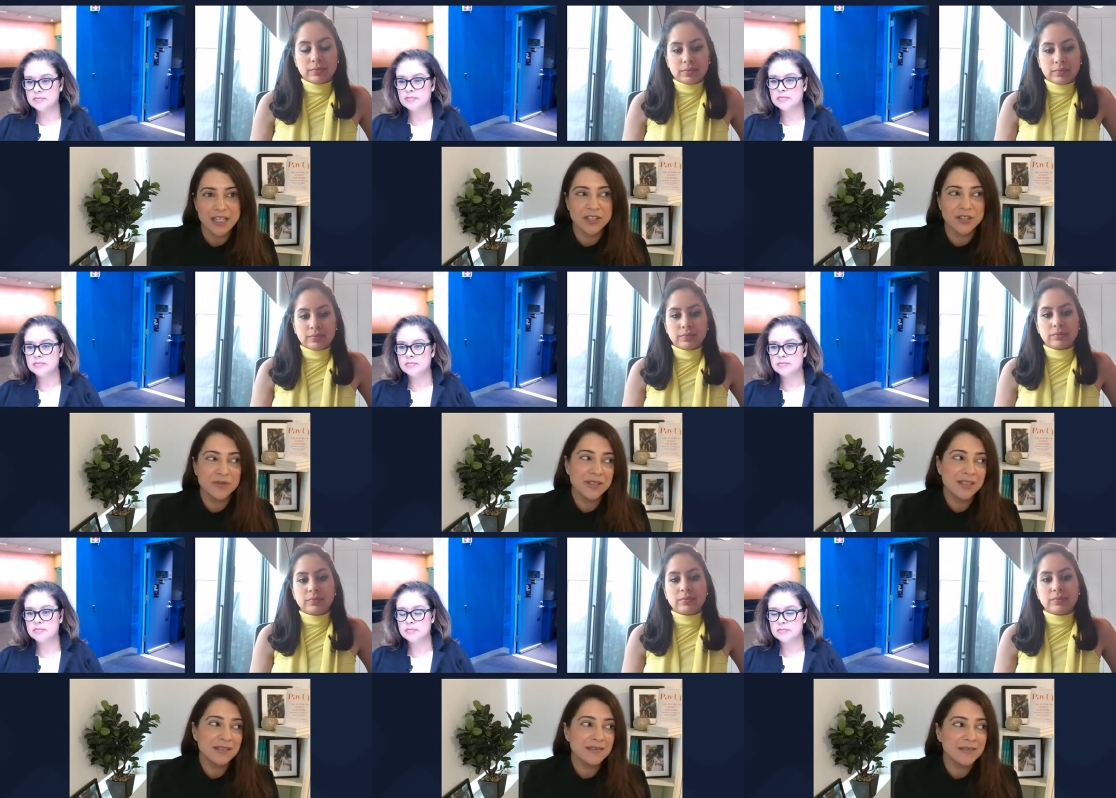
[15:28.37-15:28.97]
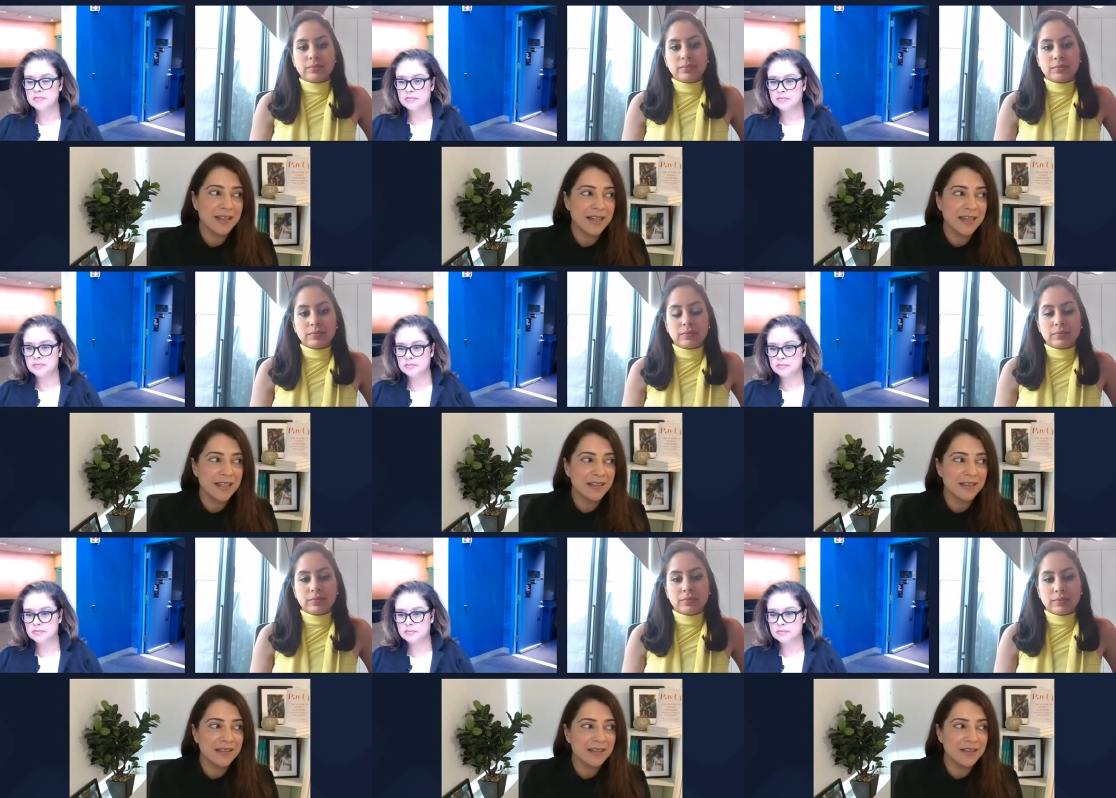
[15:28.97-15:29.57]
Speaker 1: You didn't
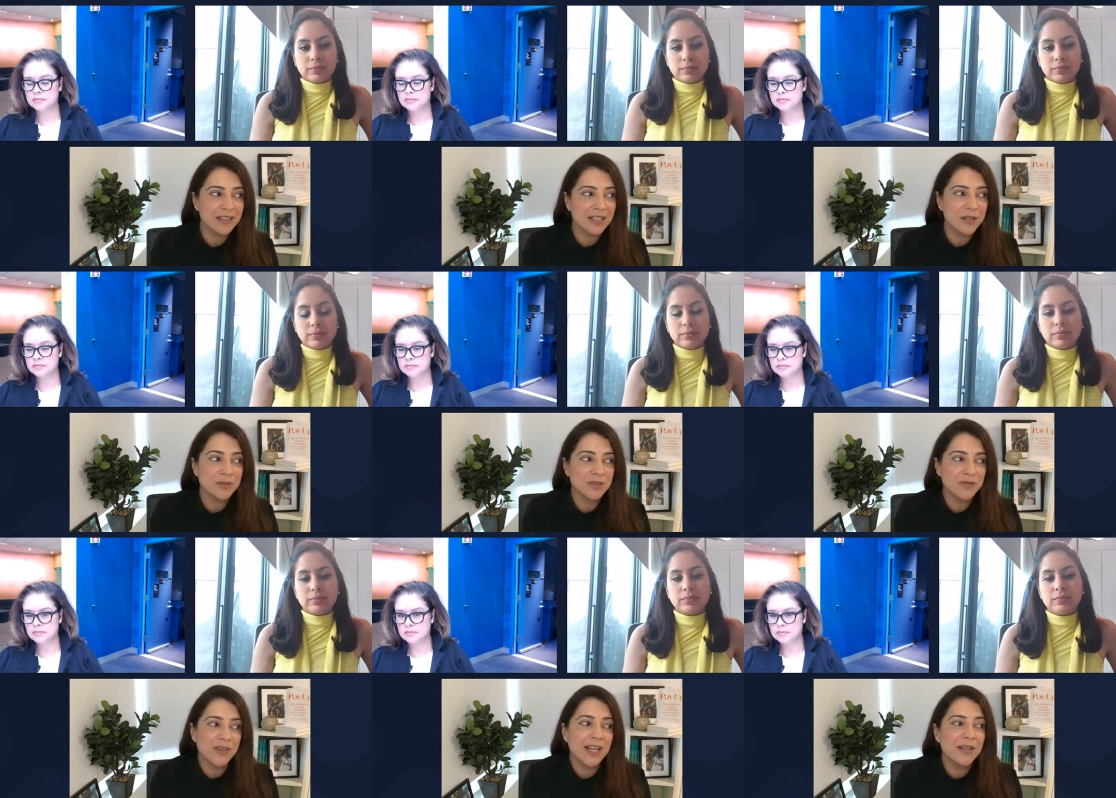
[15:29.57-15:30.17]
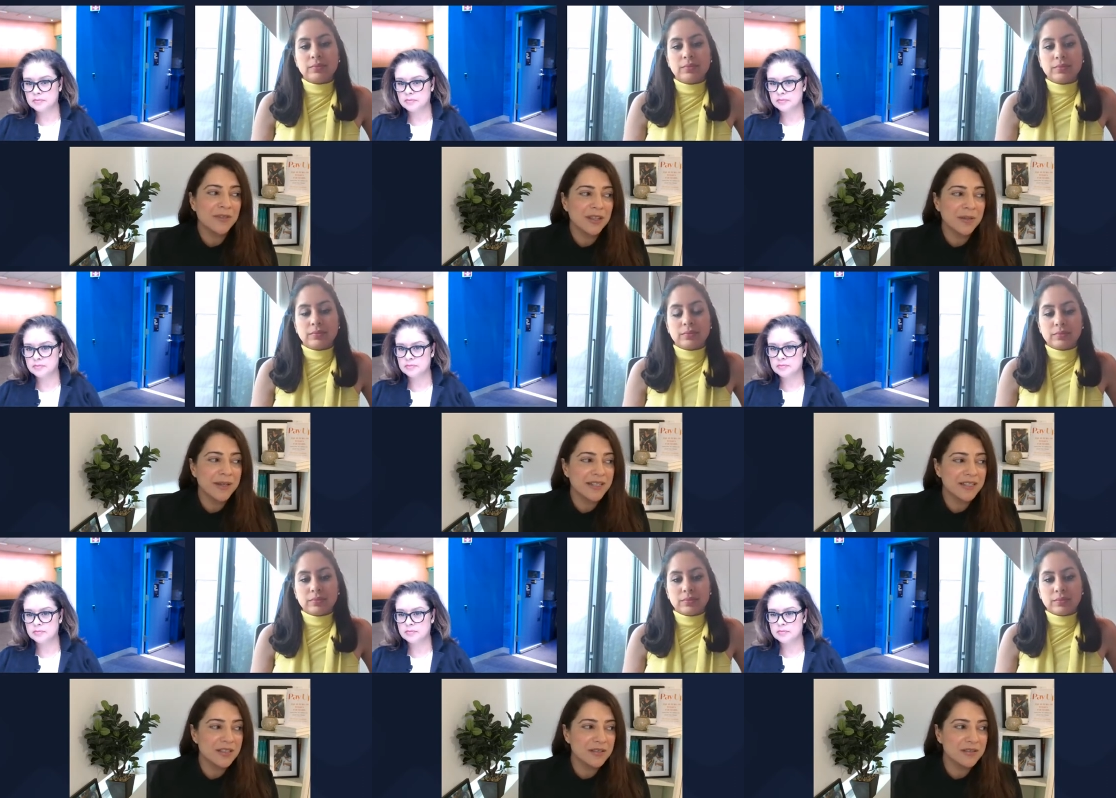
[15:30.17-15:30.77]
like it was fine for the
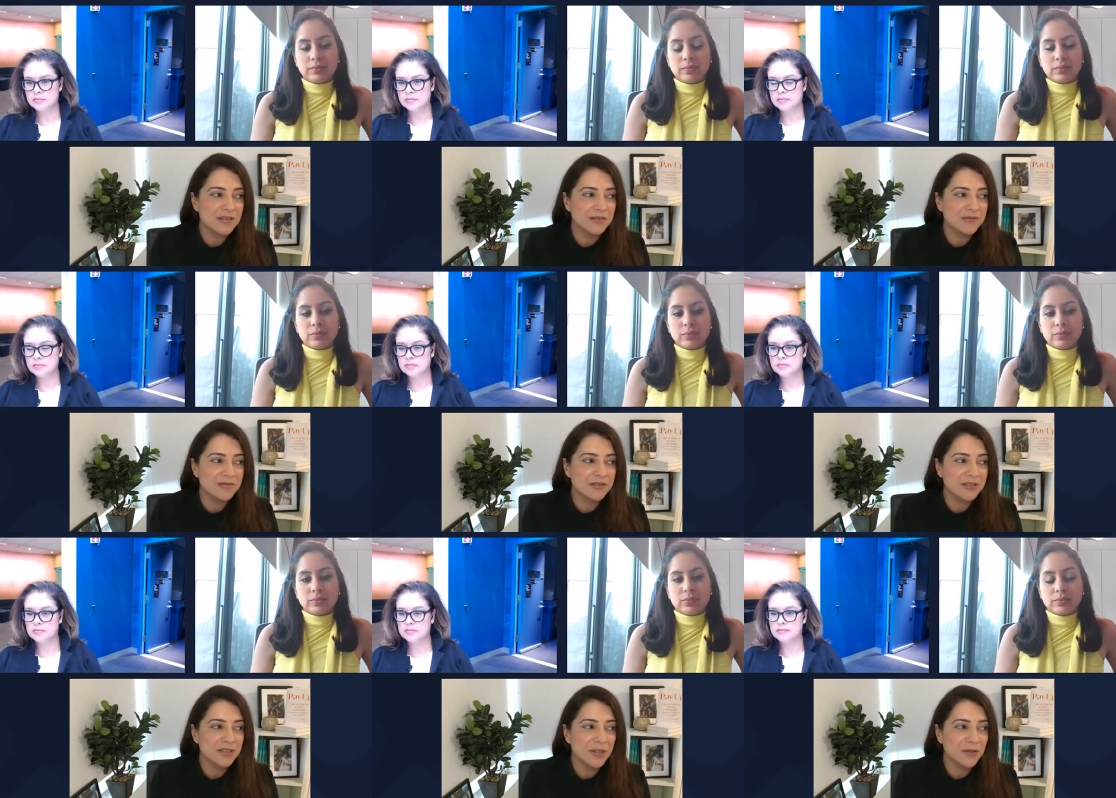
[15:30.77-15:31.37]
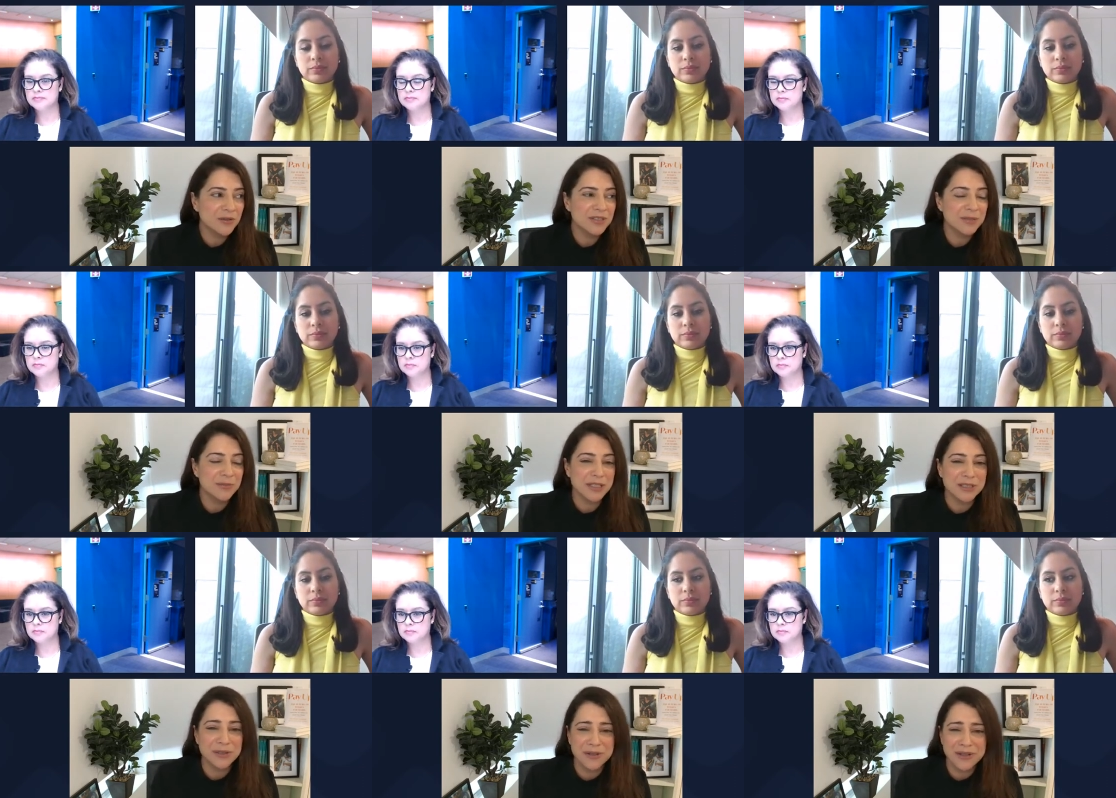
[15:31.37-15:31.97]
man to go use the
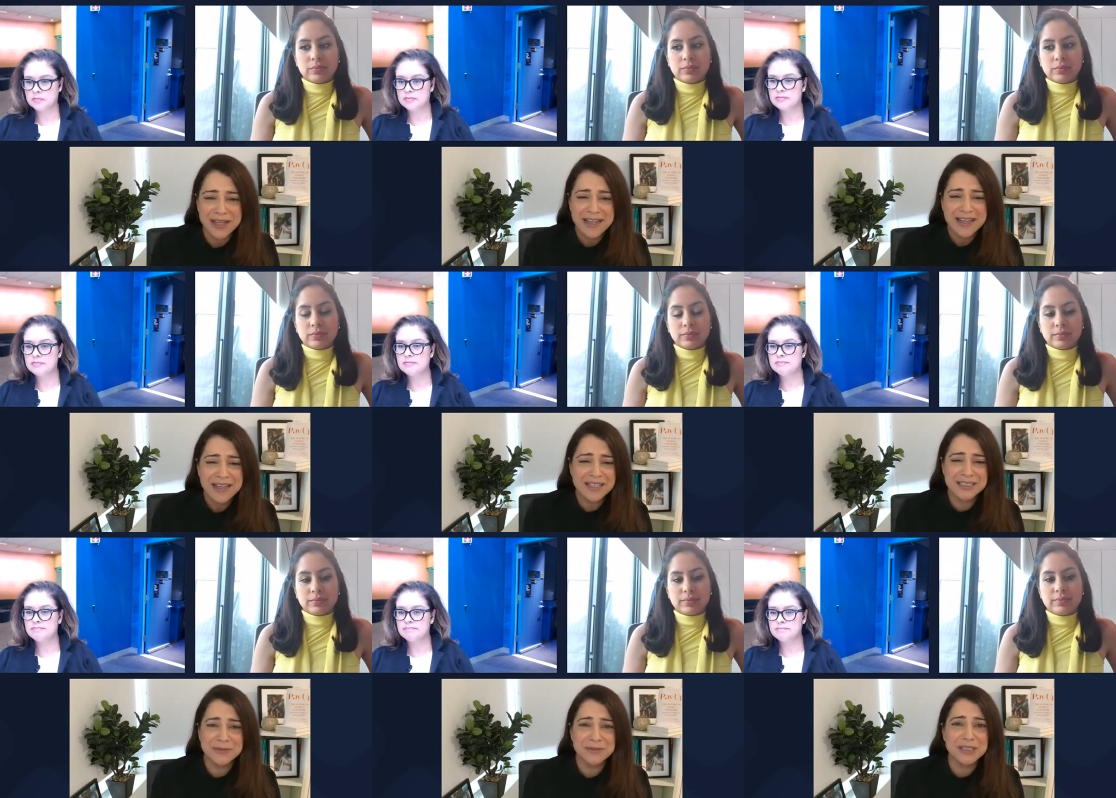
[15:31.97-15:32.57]
breast because